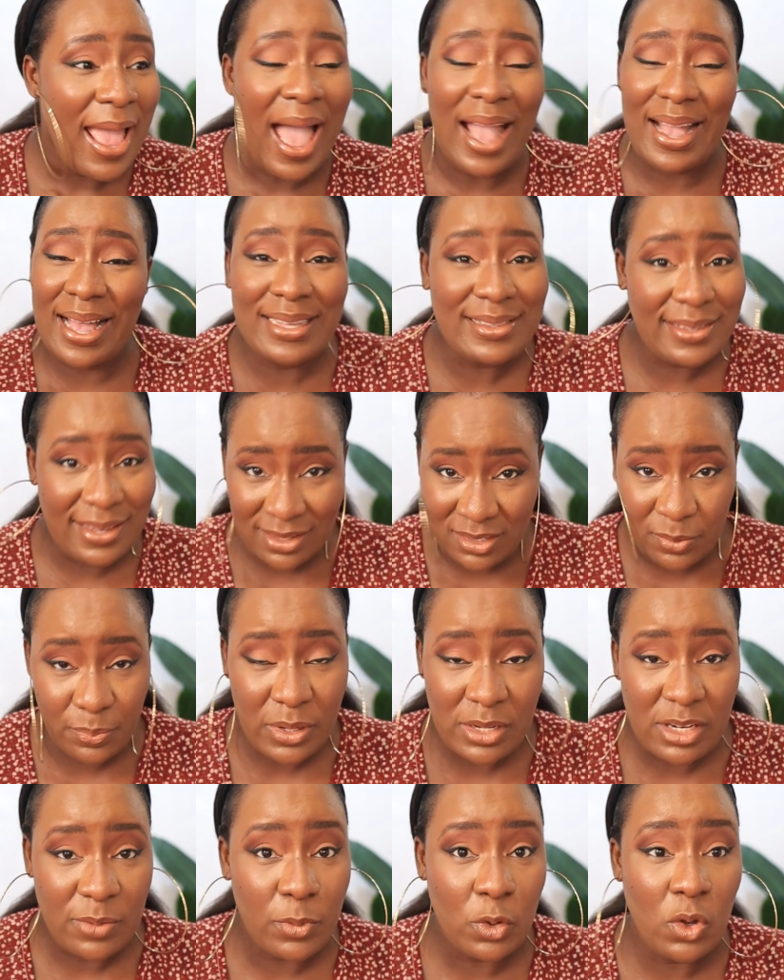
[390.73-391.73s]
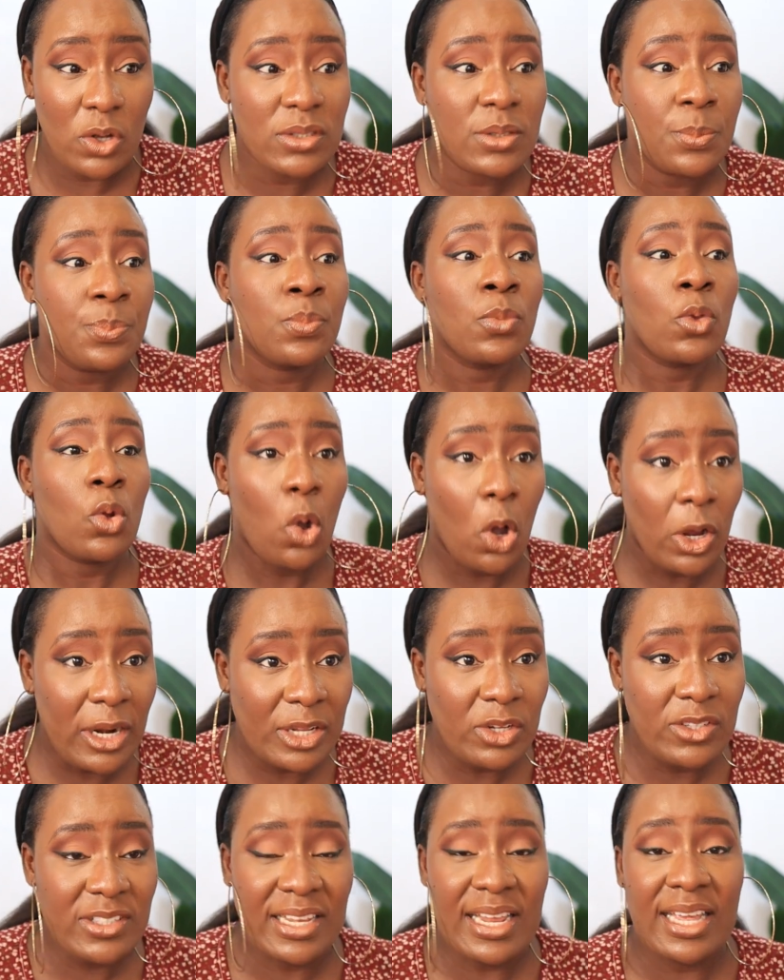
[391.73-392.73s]
I can't explain it because all
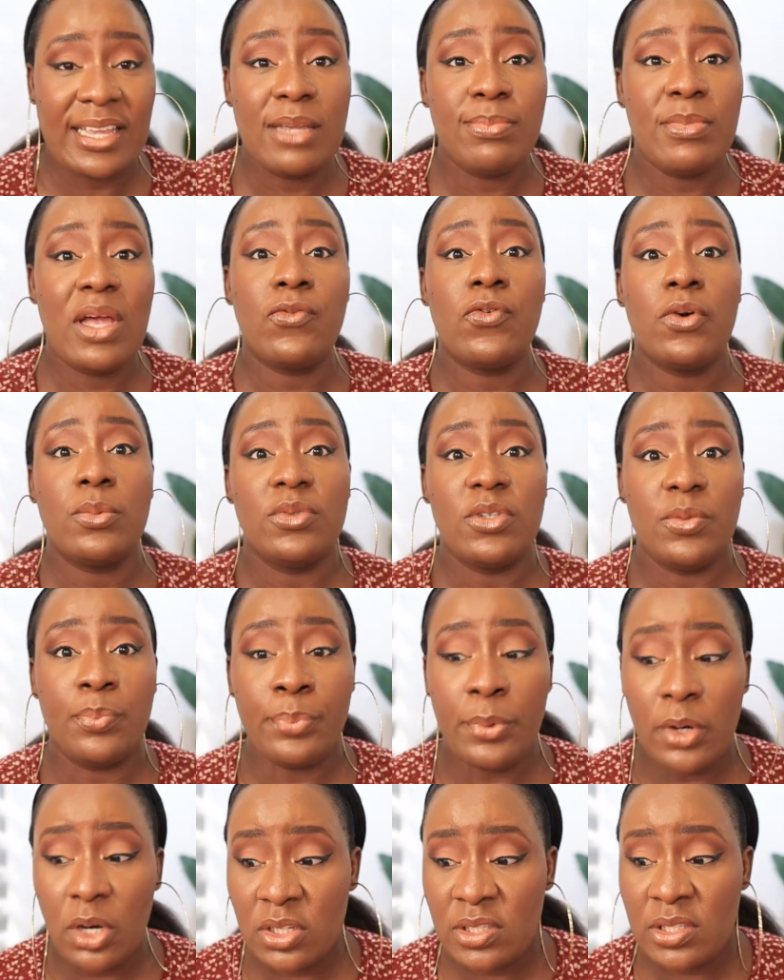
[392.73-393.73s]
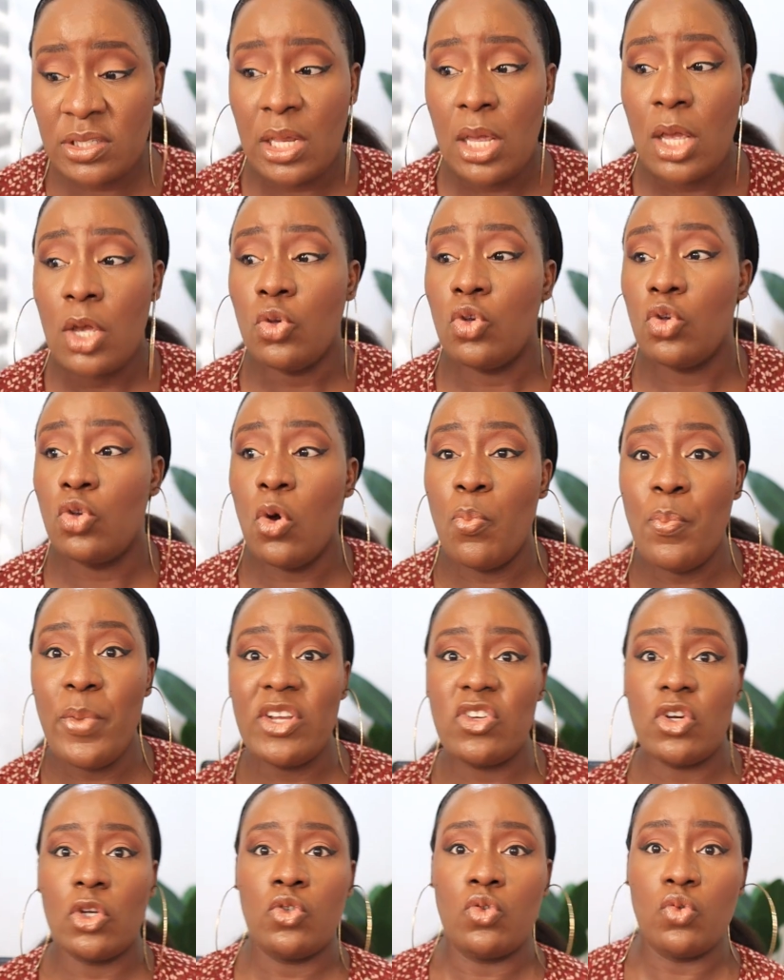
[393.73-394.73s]
I know is that I came down from the bus, you know,
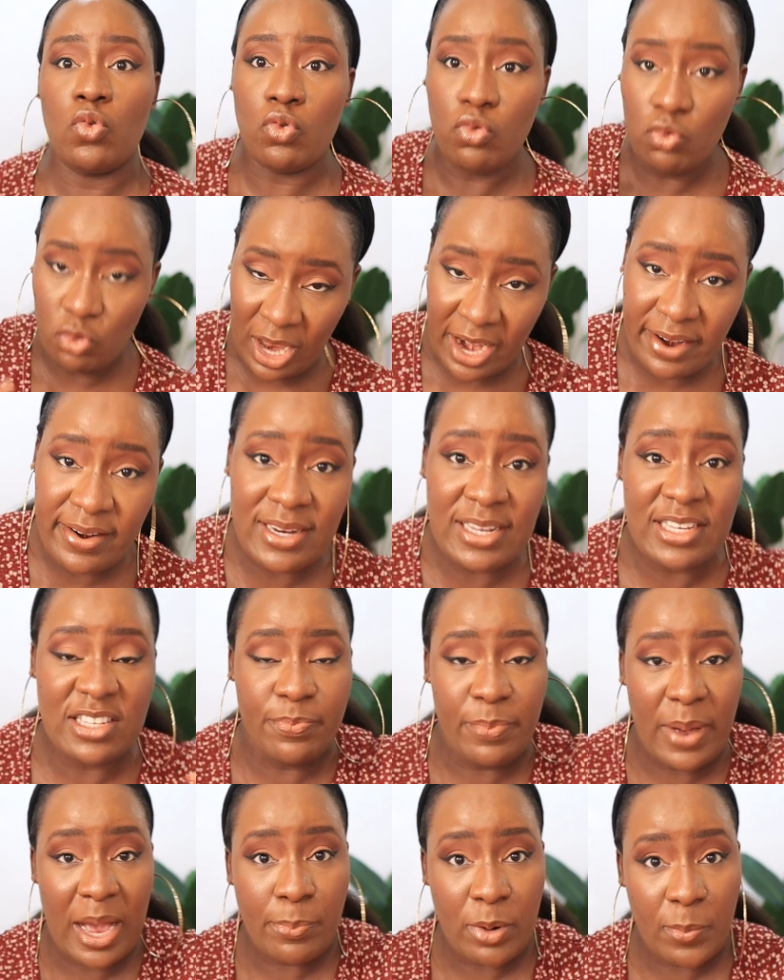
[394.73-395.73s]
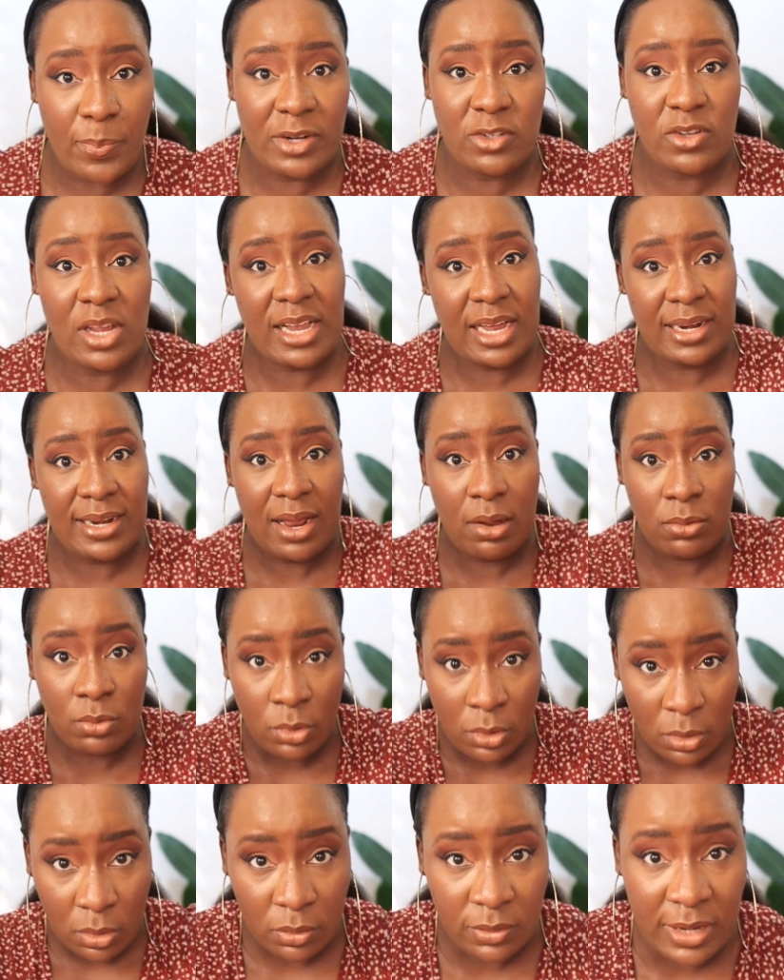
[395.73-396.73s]
made sure to carry his bag properly so I can
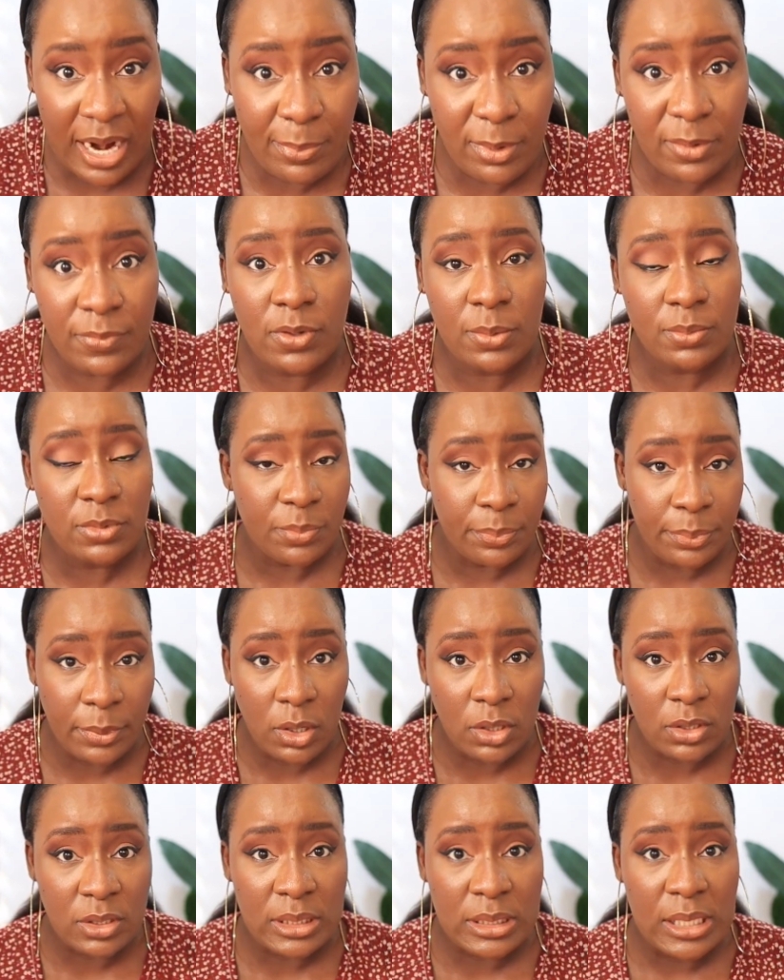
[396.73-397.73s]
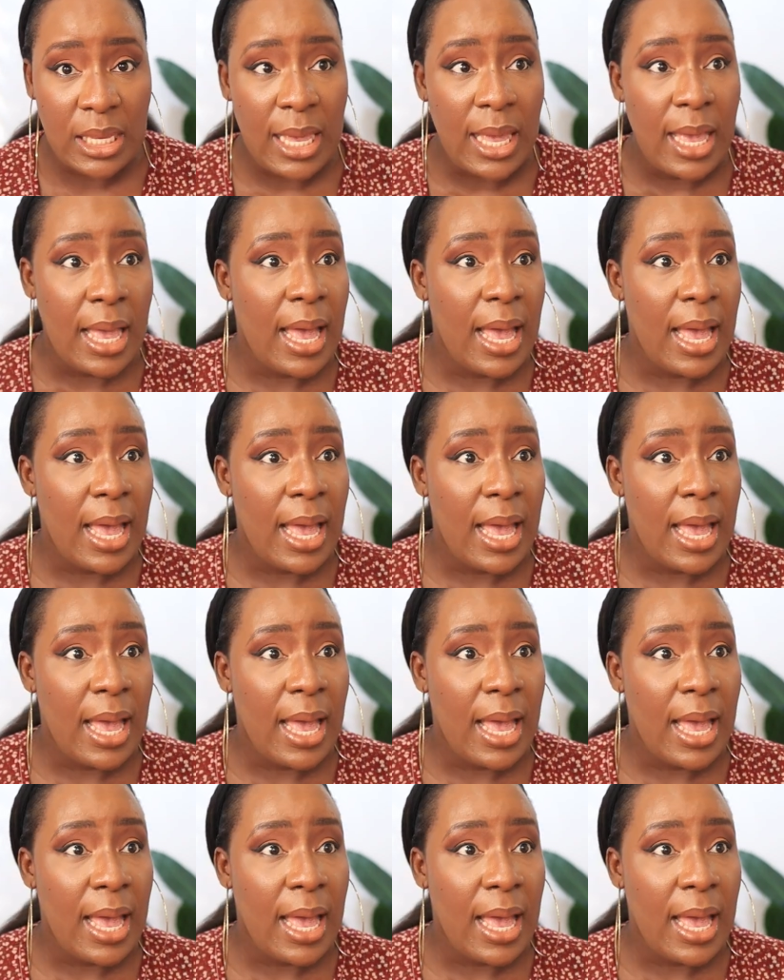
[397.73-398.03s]
now grab him from the bus.